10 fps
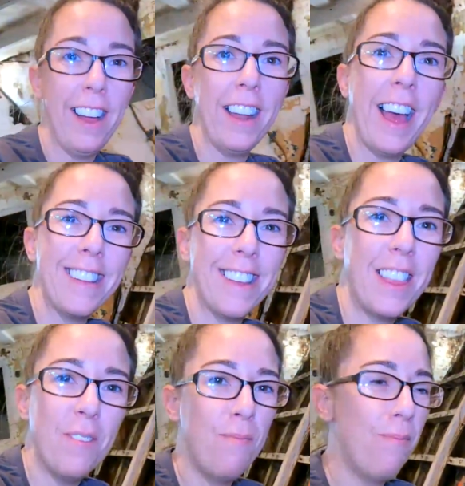And I
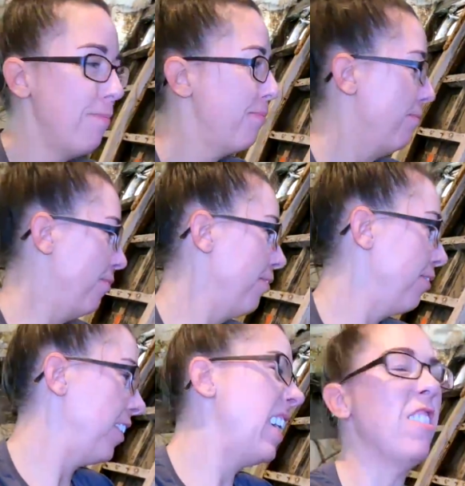did them.
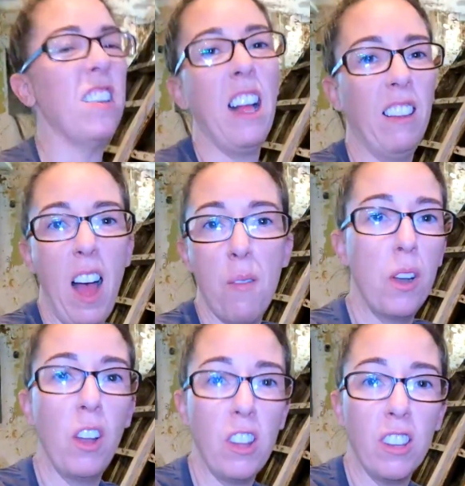He just held a
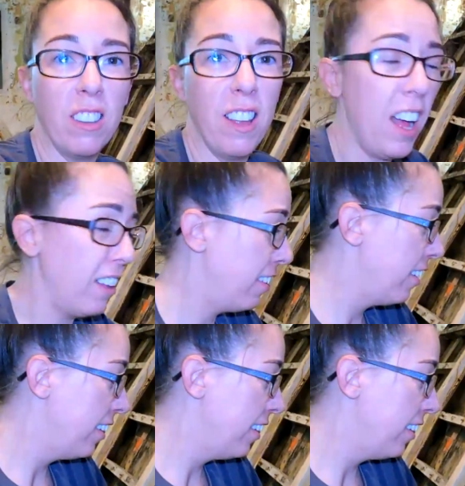hammer on the other side.